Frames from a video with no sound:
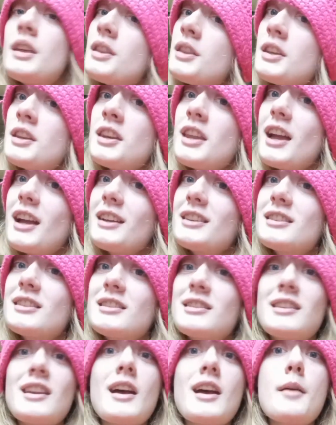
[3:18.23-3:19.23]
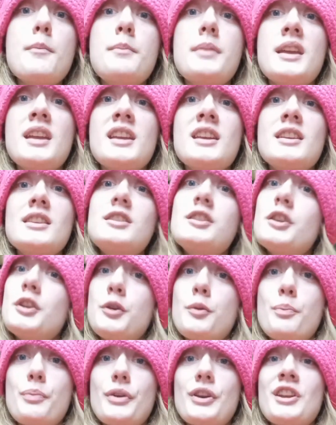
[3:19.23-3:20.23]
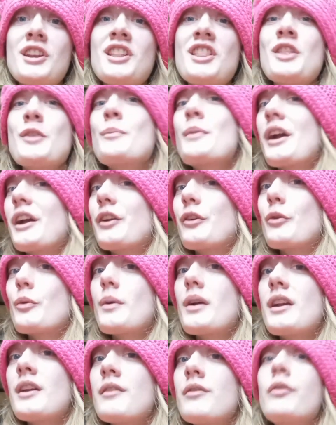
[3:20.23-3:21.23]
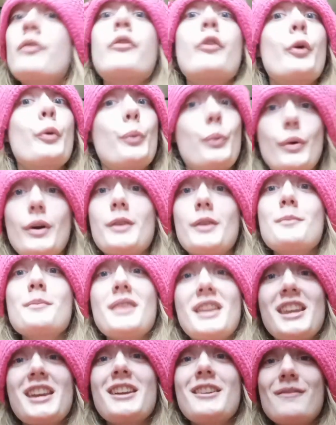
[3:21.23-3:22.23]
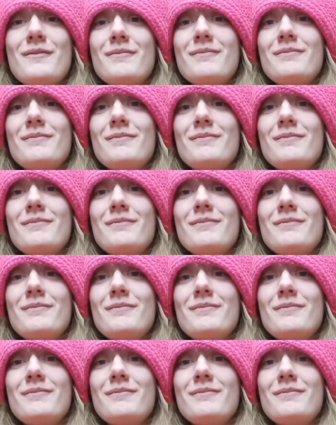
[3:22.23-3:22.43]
the next step is you put it in the microwave for one minute.